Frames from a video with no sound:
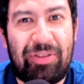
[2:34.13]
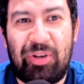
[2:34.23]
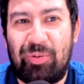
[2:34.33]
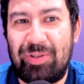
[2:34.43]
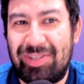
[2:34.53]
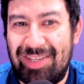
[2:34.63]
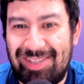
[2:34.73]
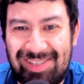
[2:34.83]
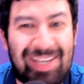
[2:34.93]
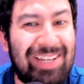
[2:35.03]
There was the
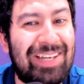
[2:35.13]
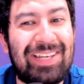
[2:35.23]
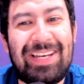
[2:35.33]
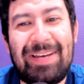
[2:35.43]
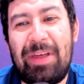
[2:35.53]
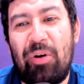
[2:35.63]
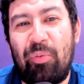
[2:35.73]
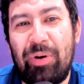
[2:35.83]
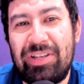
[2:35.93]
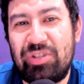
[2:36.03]
second game that
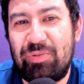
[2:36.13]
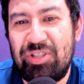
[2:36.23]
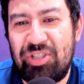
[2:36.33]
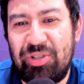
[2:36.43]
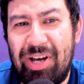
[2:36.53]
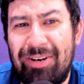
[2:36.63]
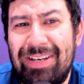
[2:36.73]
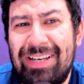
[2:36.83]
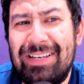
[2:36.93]
went into a shootout.